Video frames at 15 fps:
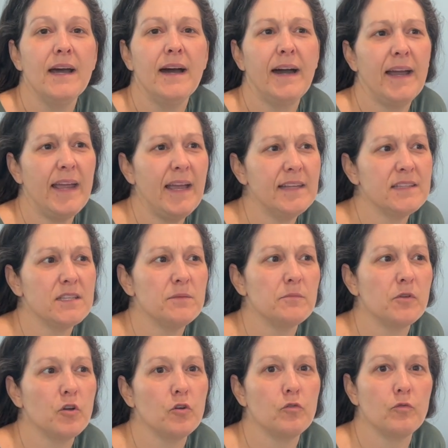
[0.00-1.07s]
I had
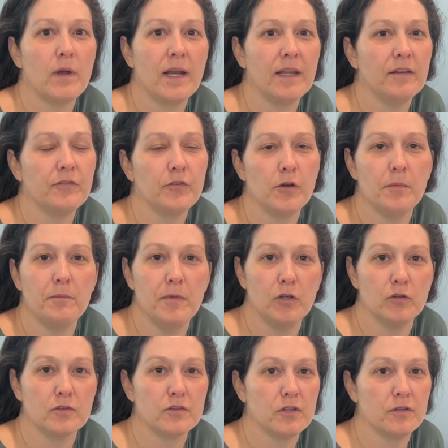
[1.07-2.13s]
some credit for
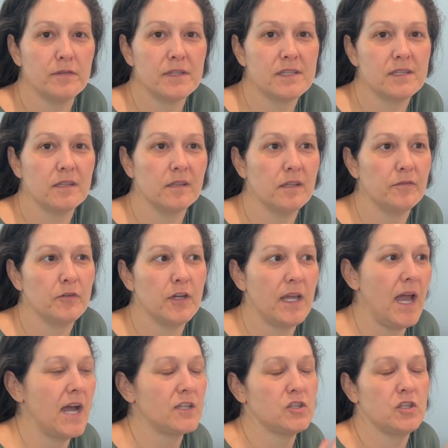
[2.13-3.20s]
meal service delivery.
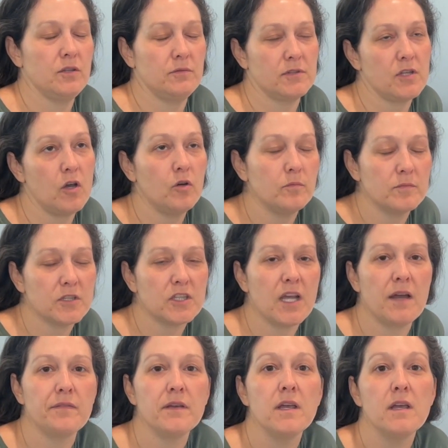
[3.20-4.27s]
Actually, it was Home
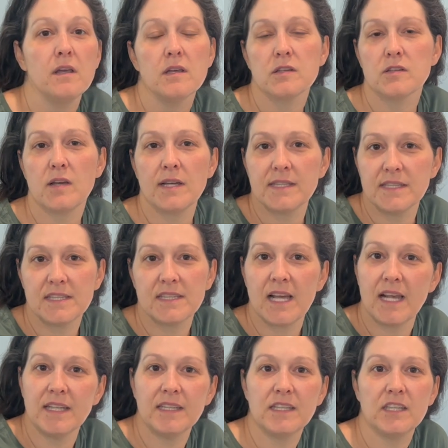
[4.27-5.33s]
Chef. So I
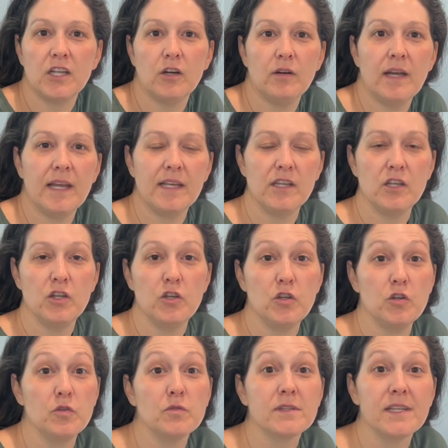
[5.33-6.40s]
decided to go ahead and
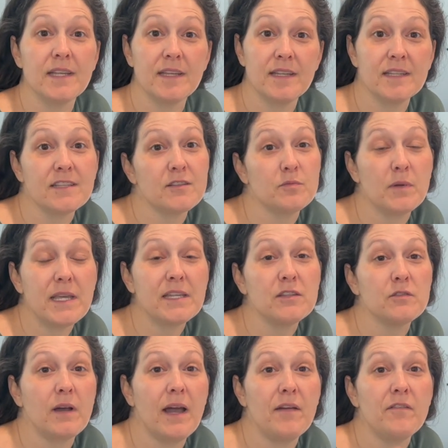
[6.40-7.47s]
use it this week.
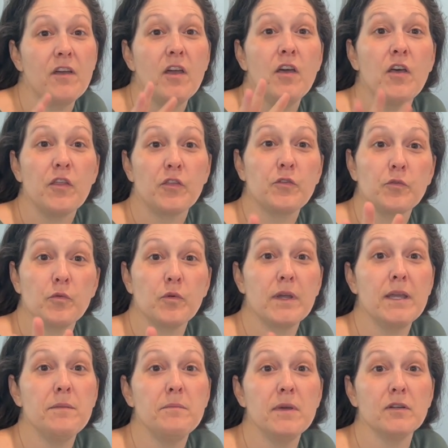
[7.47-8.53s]
So I have
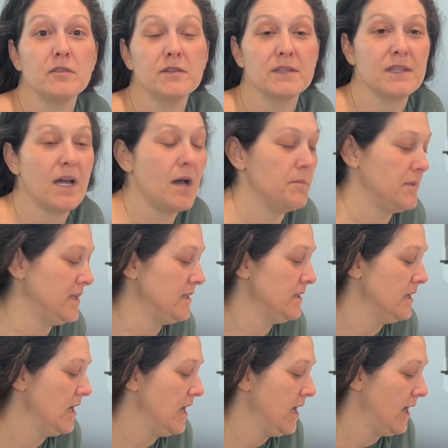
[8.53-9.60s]
three meals coming.
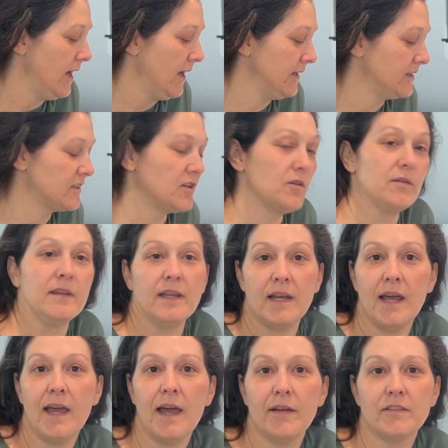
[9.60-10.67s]
And so then
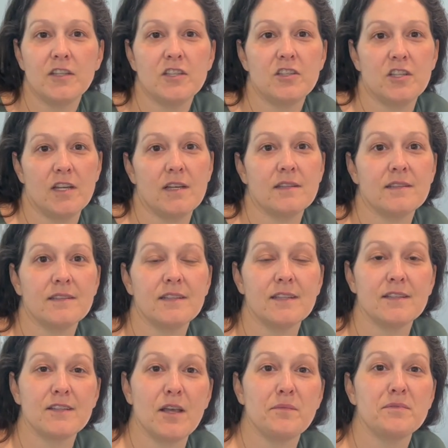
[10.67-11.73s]
I have to just
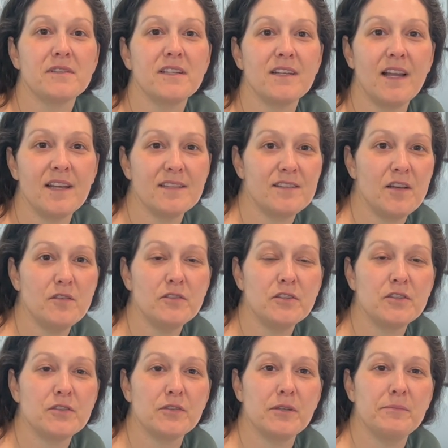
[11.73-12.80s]
subsidize those
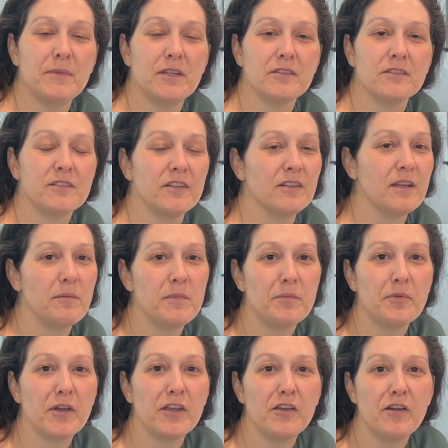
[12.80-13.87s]
three meals. So let me
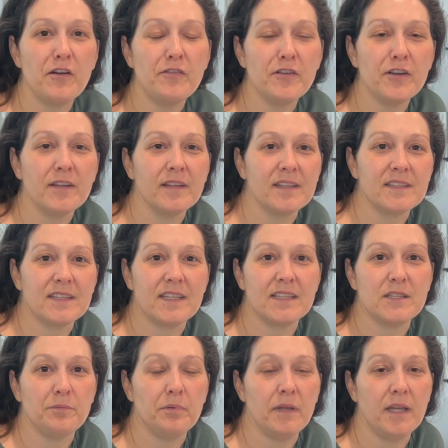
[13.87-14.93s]
bring you over and let's get
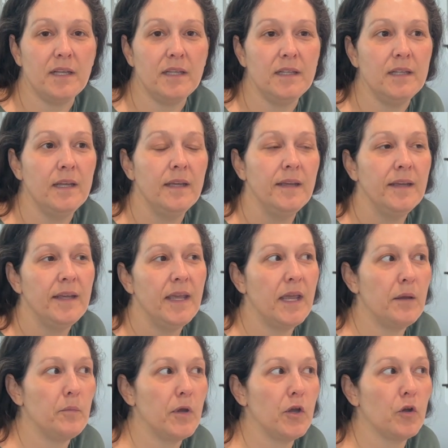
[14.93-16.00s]
the planning.
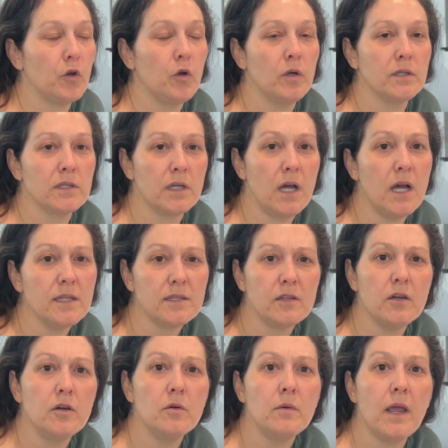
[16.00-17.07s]
And we are going to
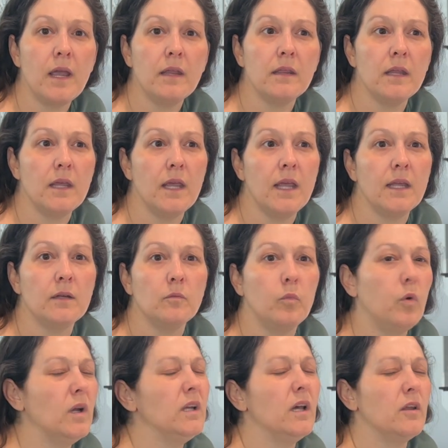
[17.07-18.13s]
Costco and then
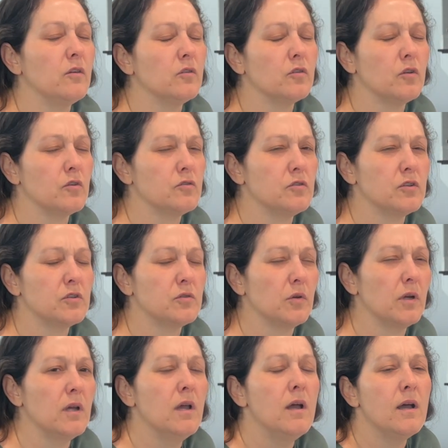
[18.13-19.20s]
one other grocery
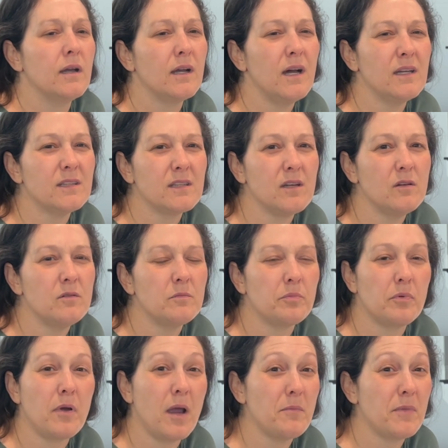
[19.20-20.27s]
store. Costco,
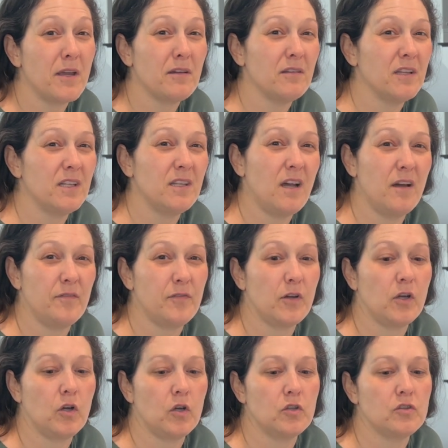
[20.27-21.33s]
primarily not for
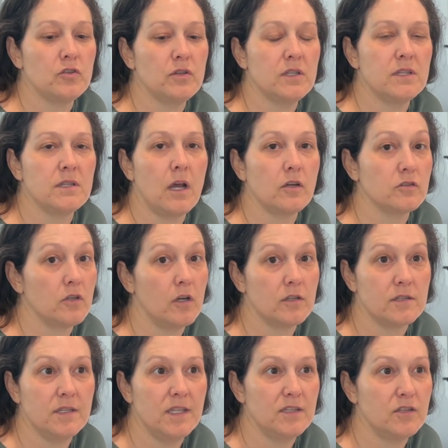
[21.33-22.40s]
groceries. Our
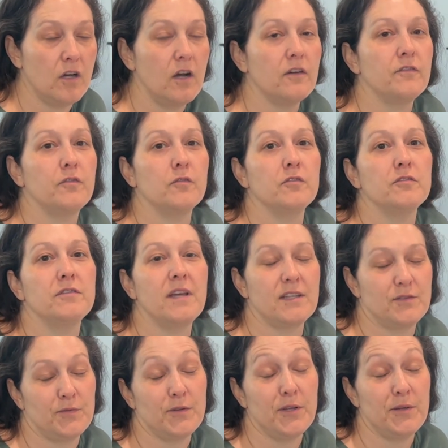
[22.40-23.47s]
dogs need dog food.
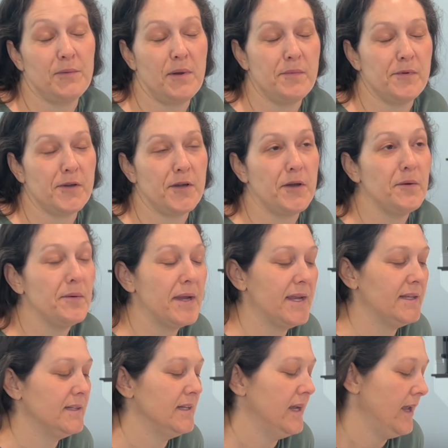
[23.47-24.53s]
That's really why we're
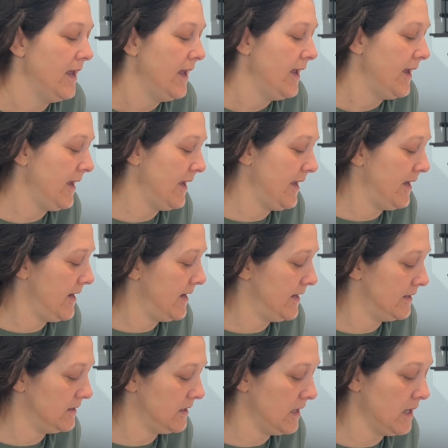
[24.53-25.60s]
going.
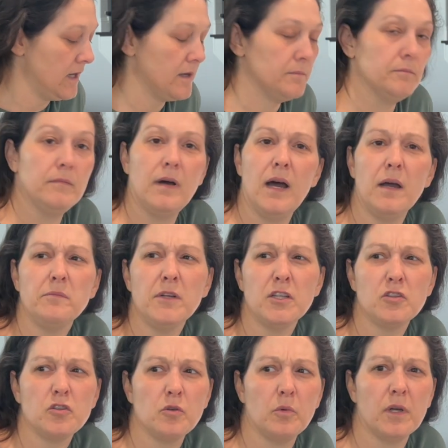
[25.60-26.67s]
And um, I'm not
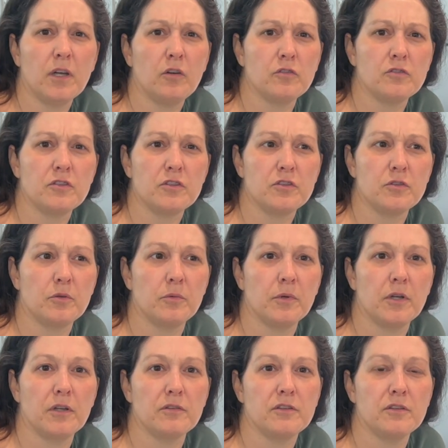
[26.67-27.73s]
sure what grocery store we'll
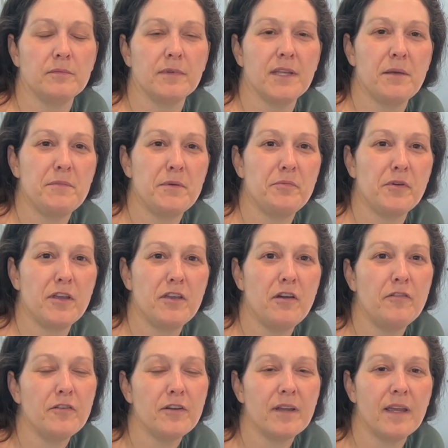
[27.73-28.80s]
go to, but let me bring you
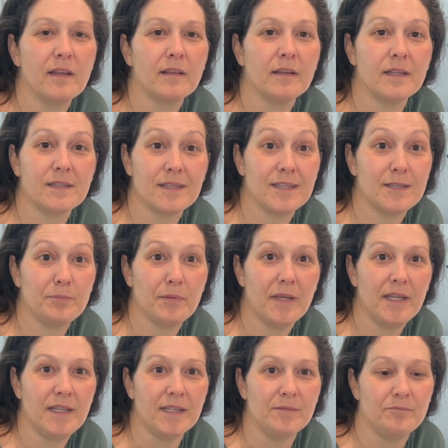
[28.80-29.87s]
over and let's get to
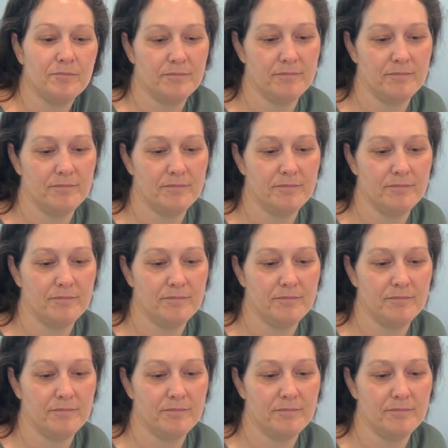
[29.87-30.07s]
planning.